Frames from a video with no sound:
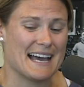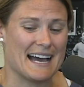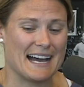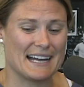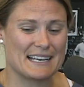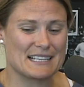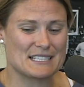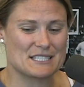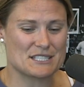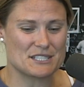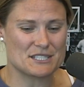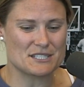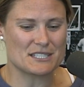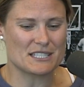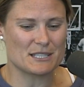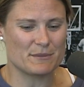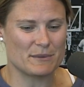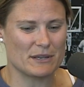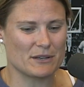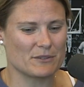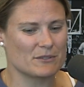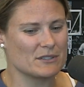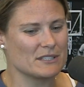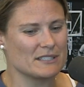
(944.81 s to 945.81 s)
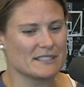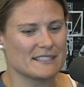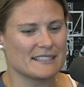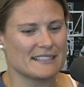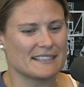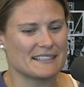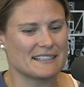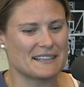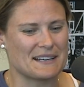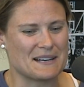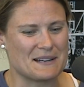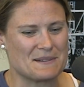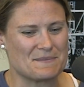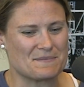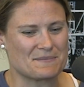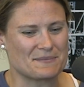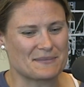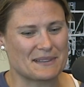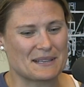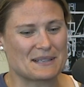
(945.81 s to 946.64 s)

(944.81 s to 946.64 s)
and it's just going to be a really um,